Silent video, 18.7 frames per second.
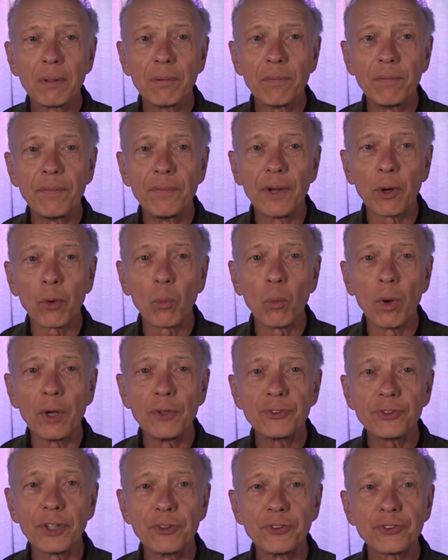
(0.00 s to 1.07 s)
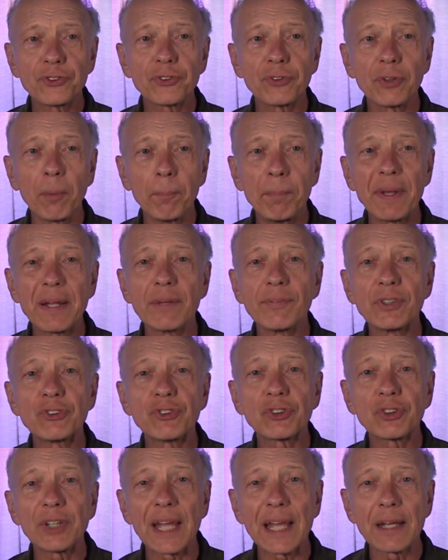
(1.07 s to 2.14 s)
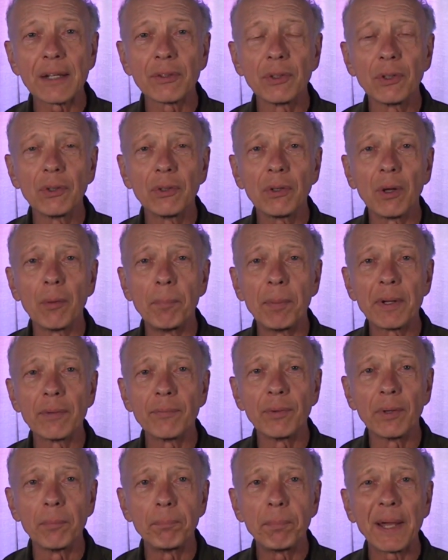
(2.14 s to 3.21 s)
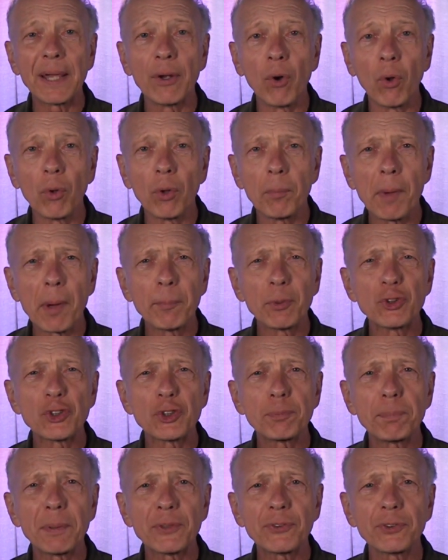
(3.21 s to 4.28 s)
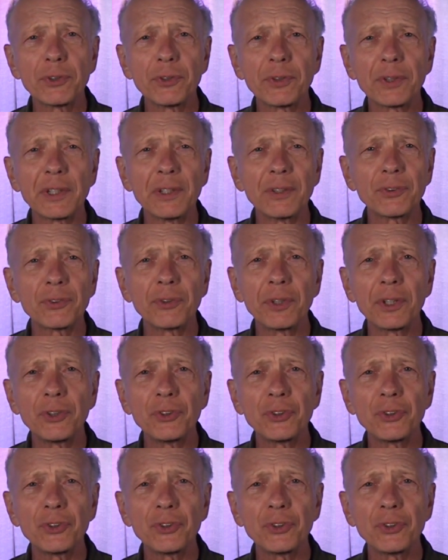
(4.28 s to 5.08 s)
There was a bit of a scandal, a bit of a payola. Remember Spitzer, the attorney